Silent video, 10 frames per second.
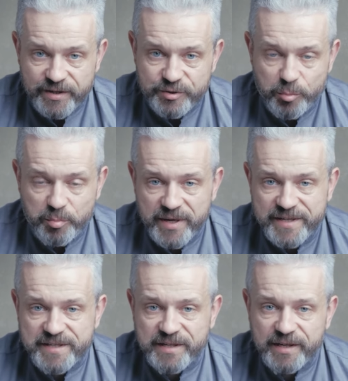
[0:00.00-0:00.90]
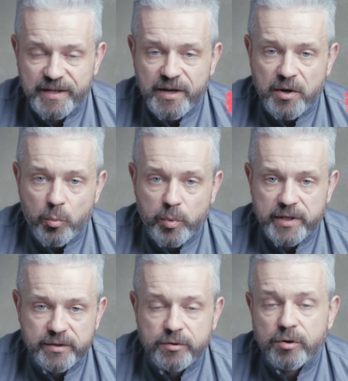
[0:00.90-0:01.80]
So basically, we
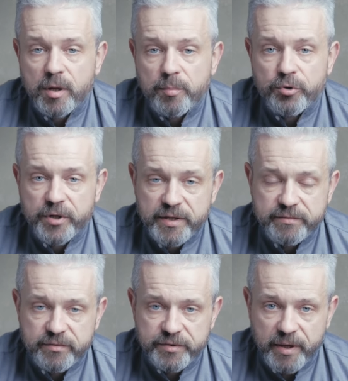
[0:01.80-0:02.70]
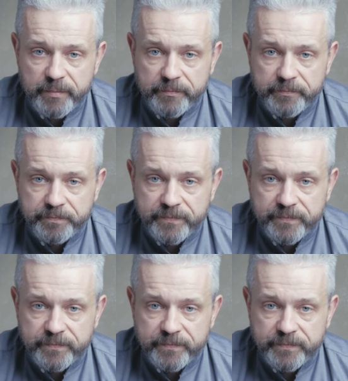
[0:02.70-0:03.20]
can collaborate with them